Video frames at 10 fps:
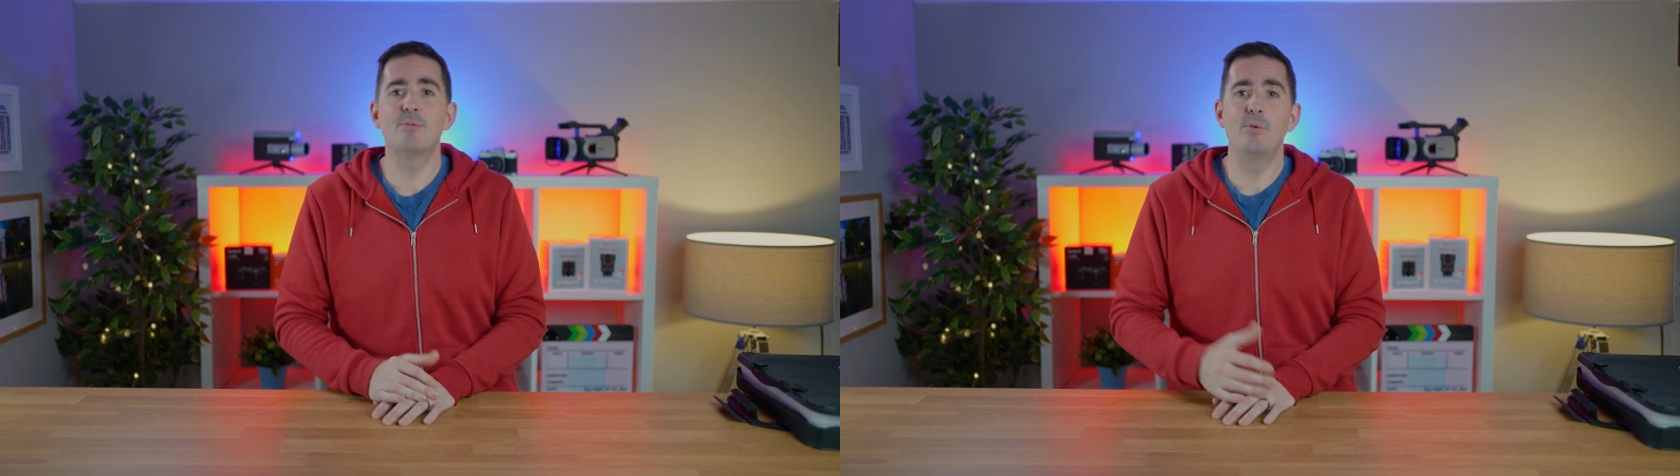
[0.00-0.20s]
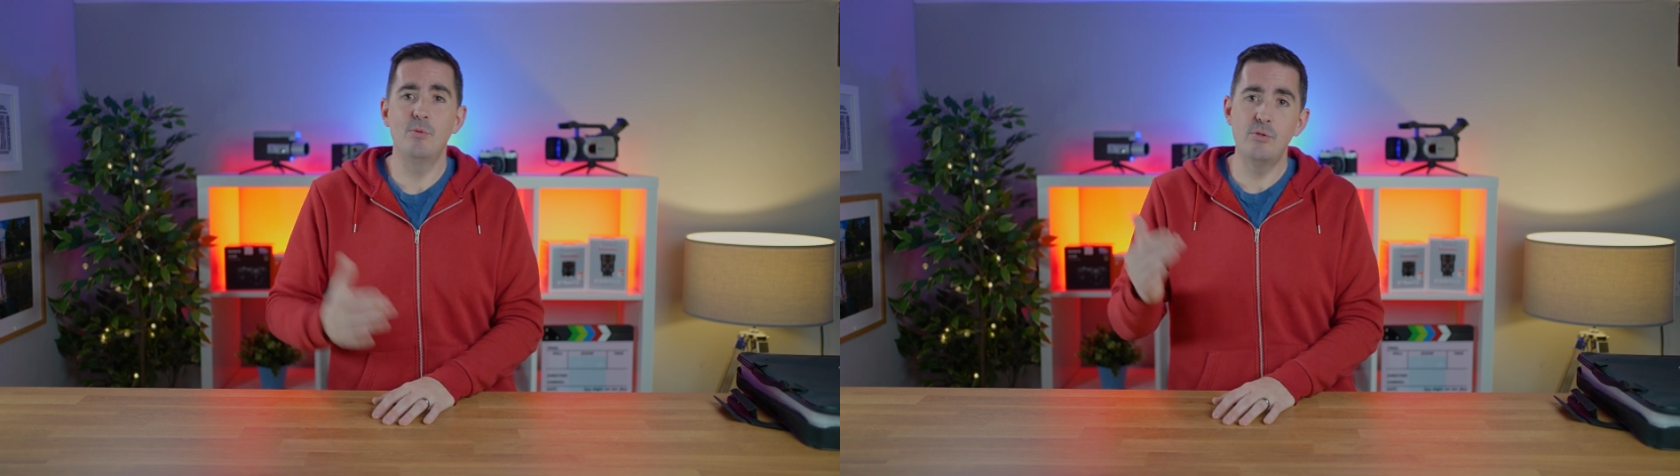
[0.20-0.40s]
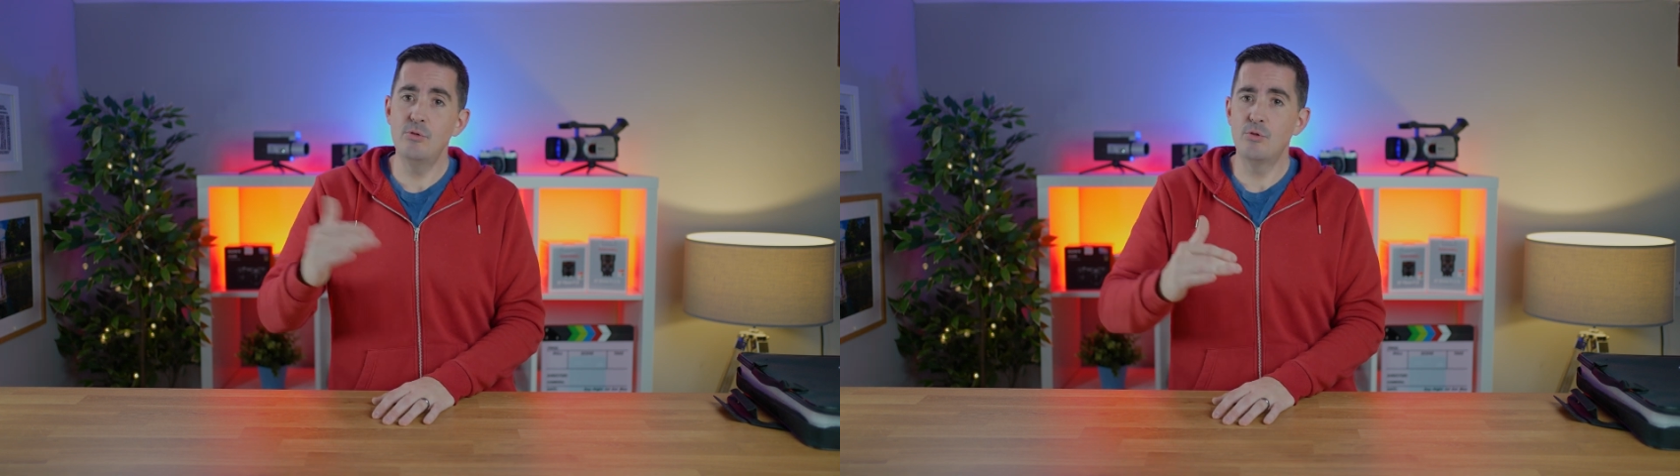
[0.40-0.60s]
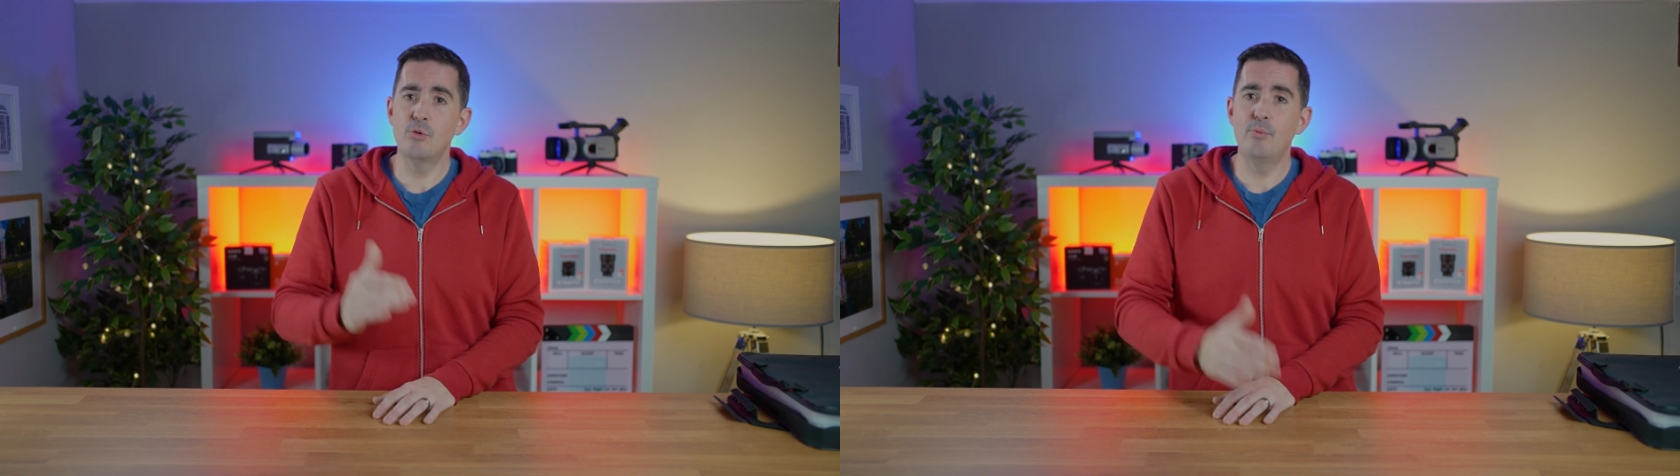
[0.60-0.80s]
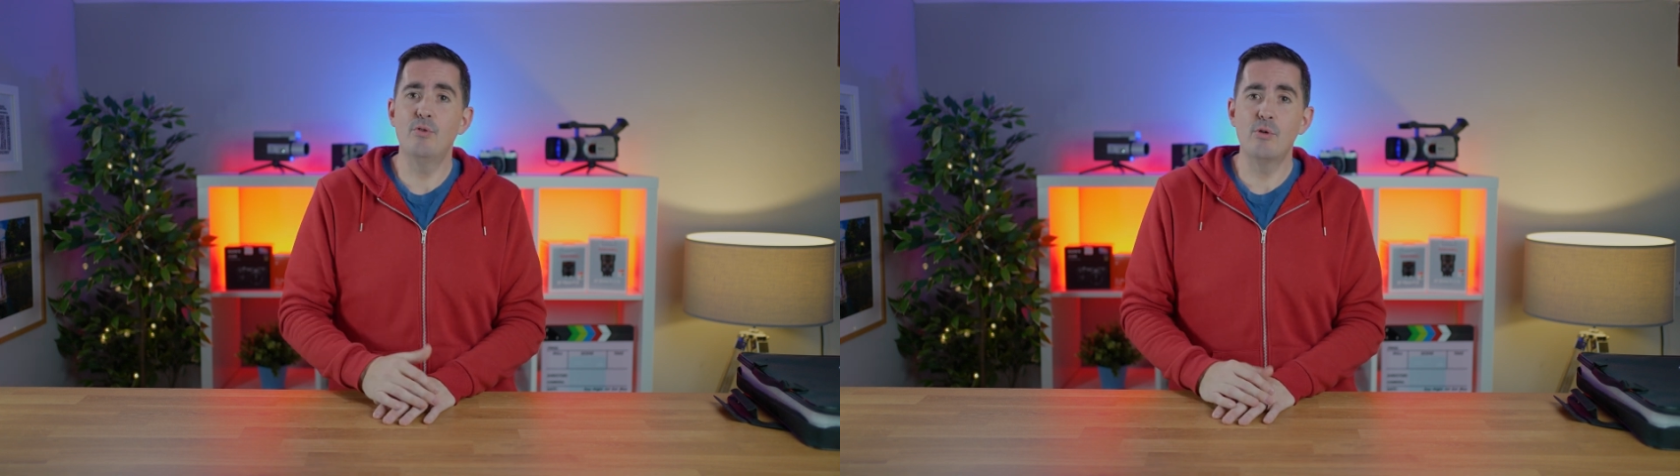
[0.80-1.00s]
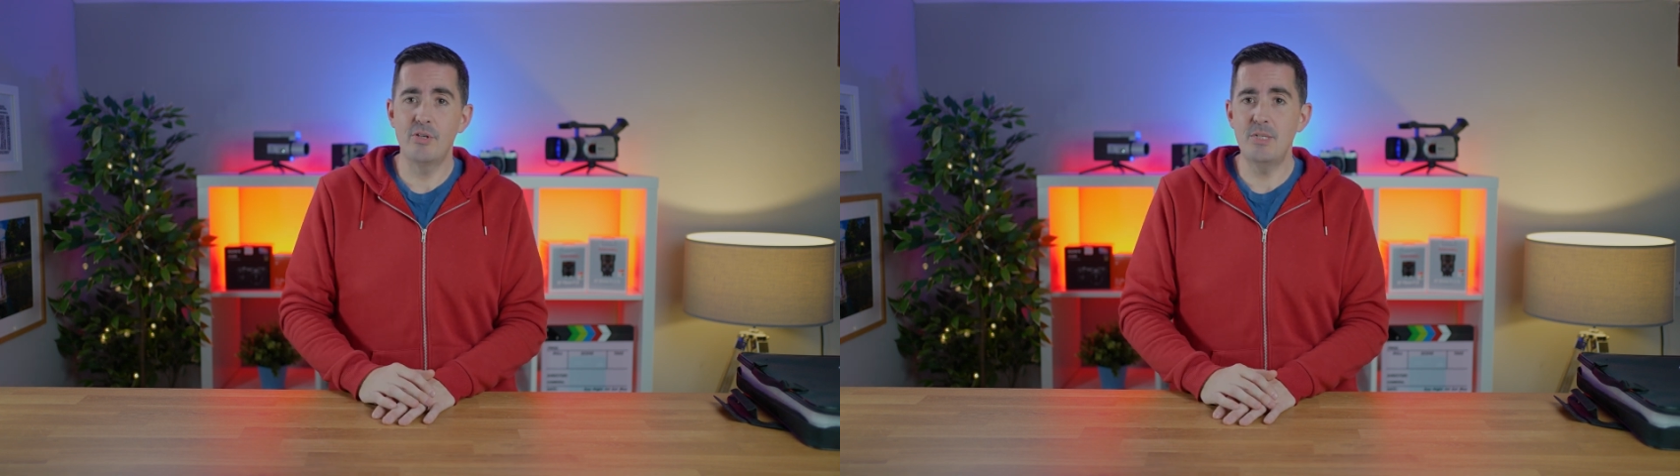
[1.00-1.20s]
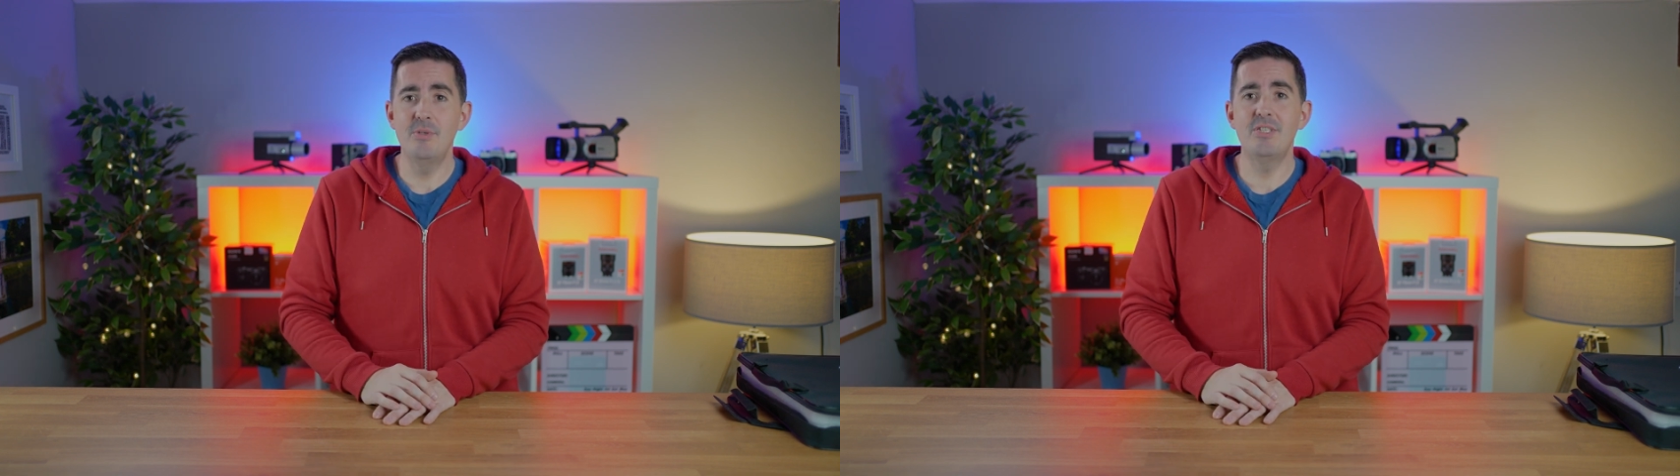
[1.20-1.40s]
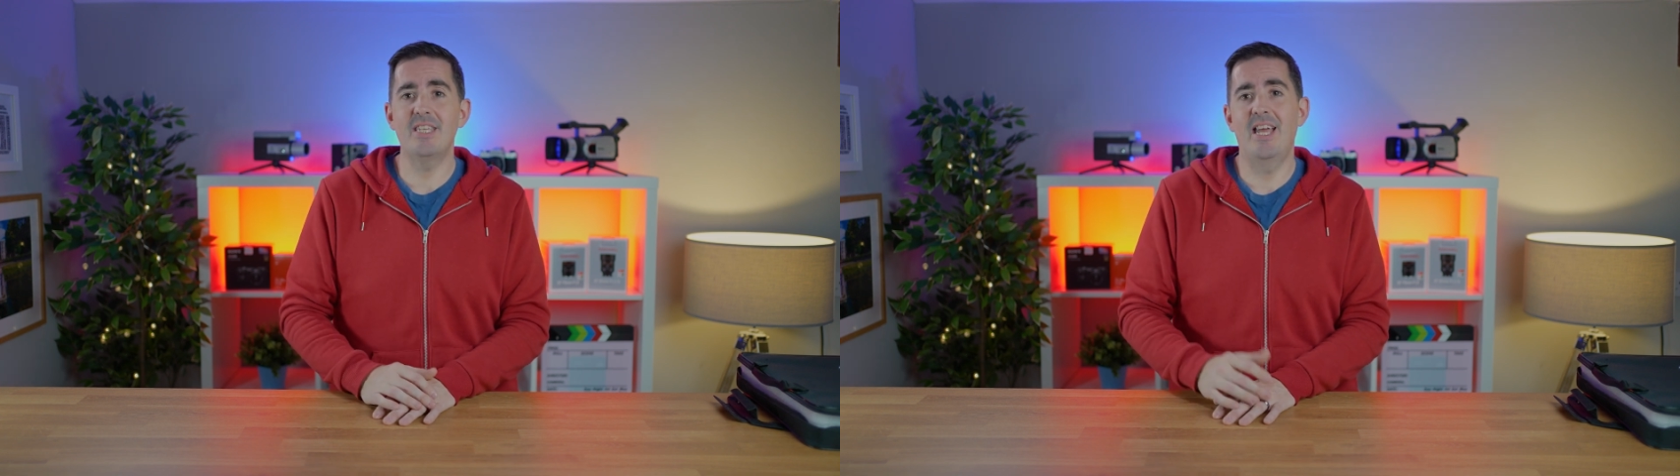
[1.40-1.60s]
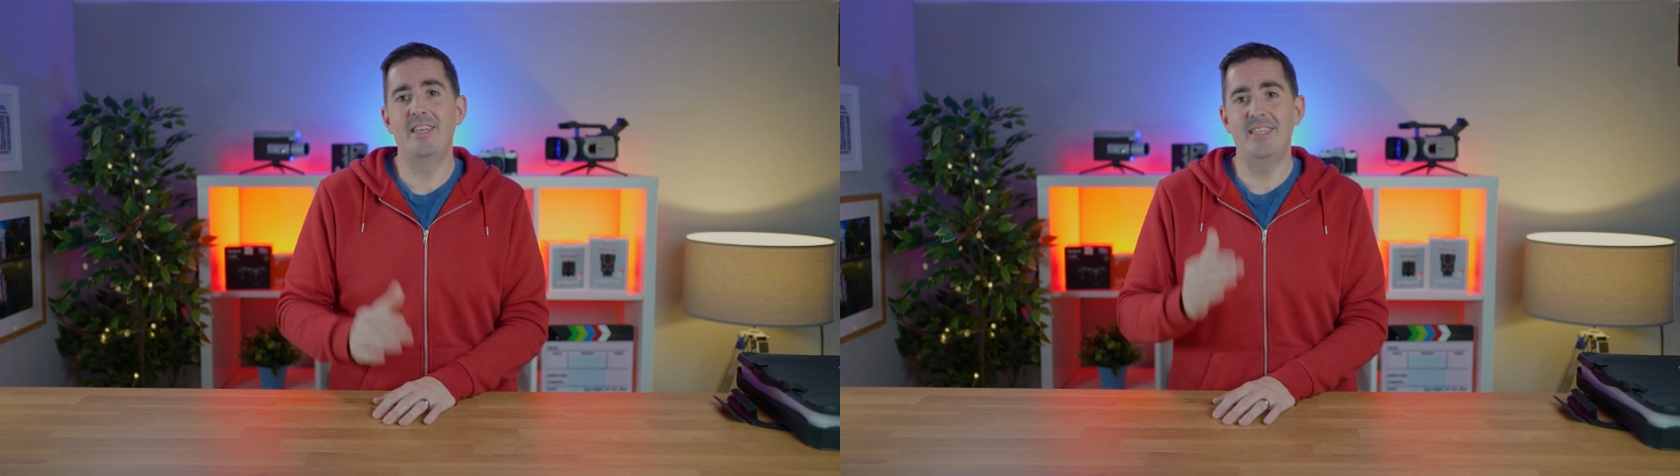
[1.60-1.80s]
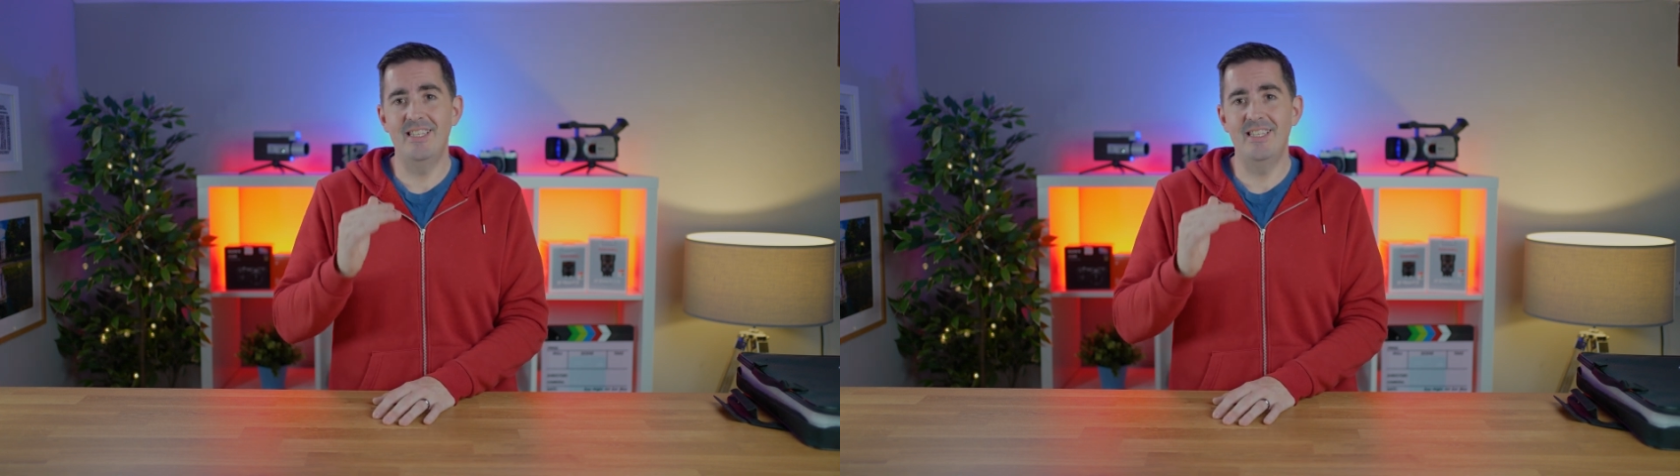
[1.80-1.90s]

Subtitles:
We will do the draw before Christmas and